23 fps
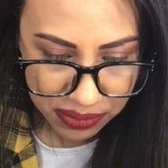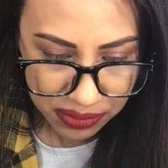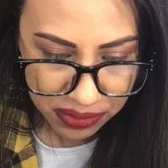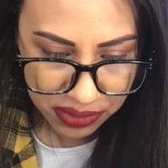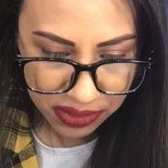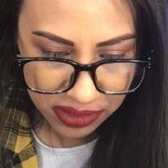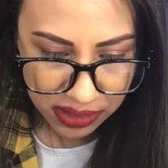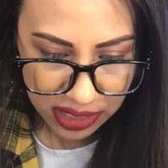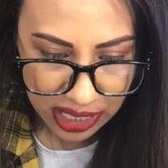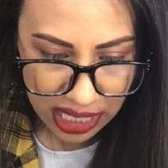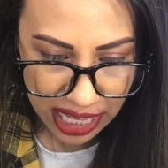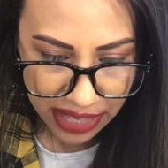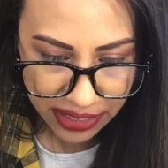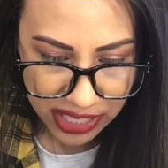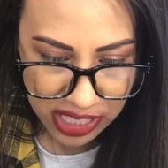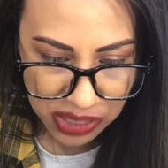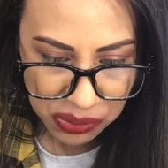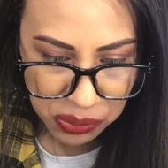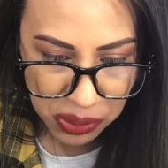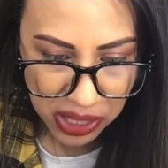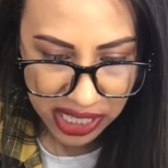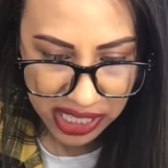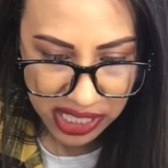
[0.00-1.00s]
Yeah, these
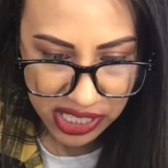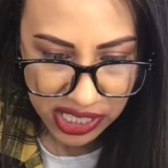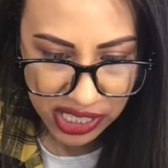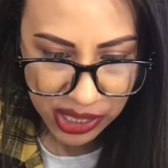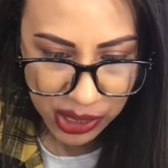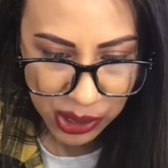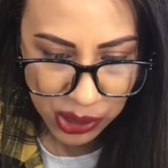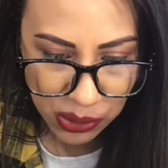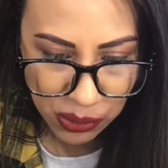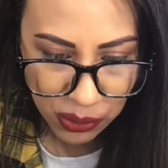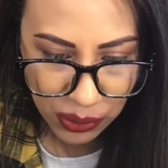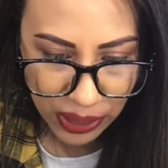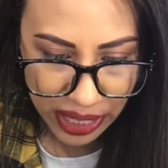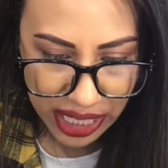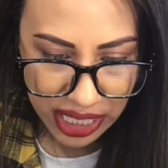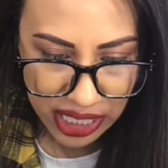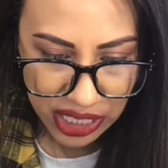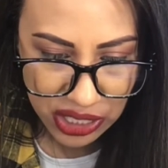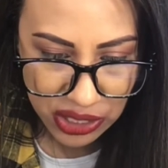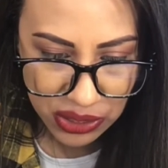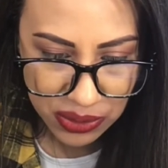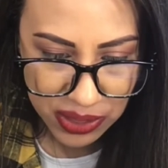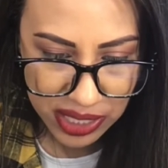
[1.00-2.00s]
prices are way
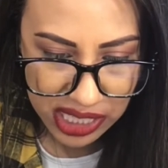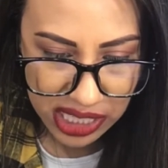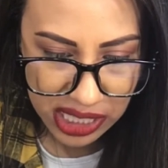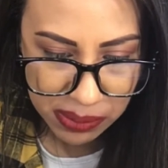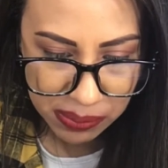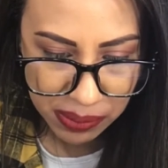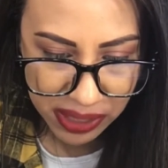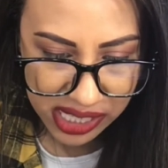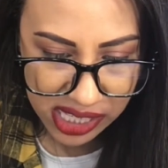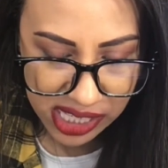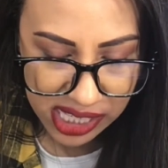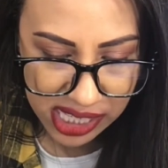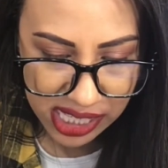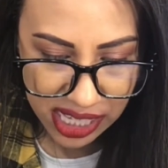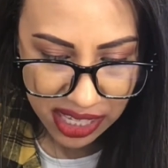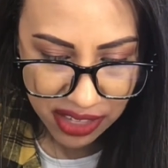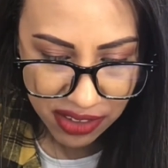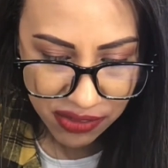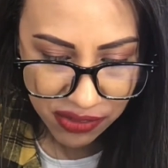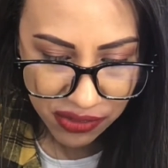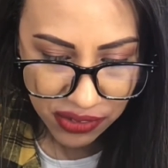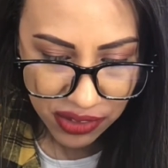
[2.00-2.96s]
too expensive